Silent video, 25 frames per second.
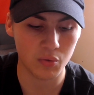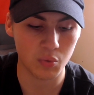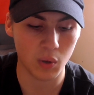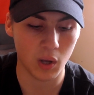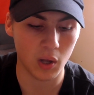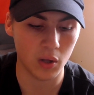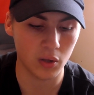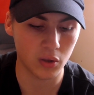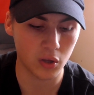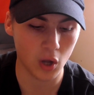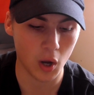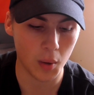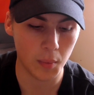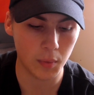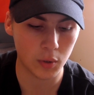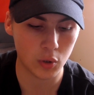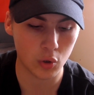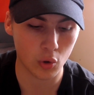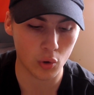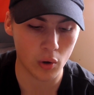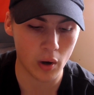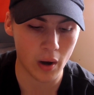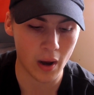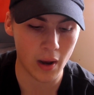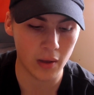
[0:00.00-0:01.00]
as well. Adama
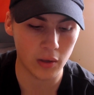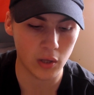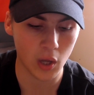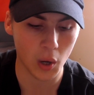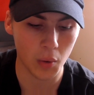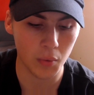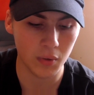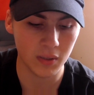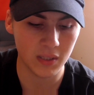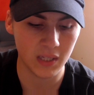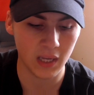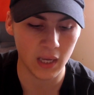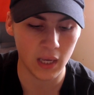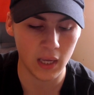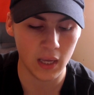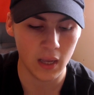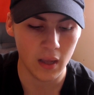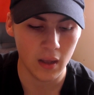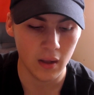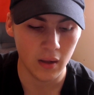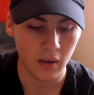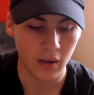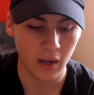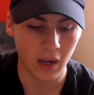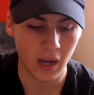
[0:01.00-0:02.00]
Traore Doherty.
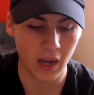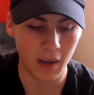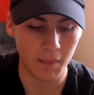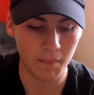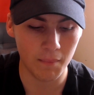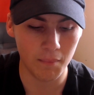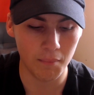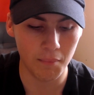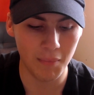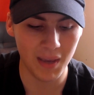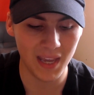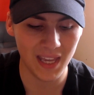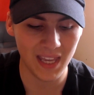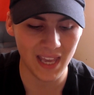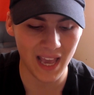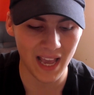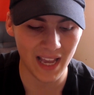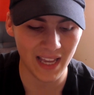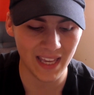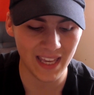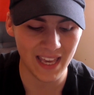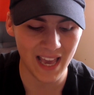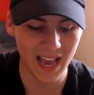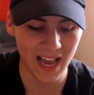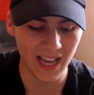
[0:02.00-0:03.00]
Ming
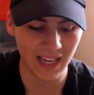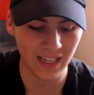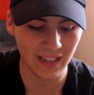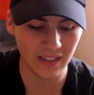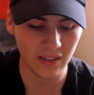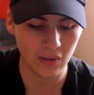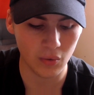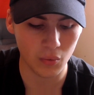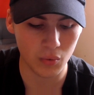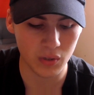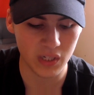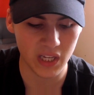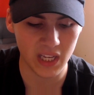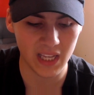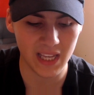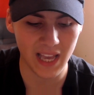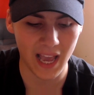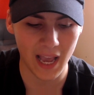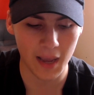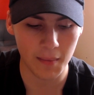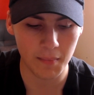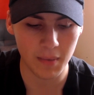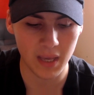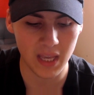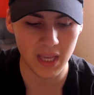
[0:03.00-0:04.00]
Yang, or is it Yang